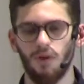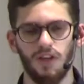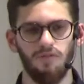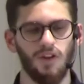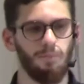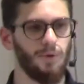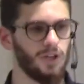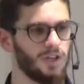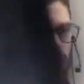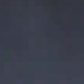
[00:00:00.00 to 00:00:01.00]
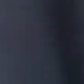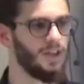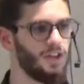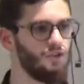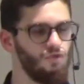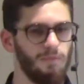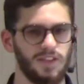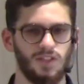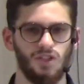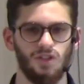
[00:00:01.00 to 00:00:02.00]
given a book and a new
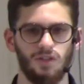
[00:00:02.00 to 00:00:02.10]
message.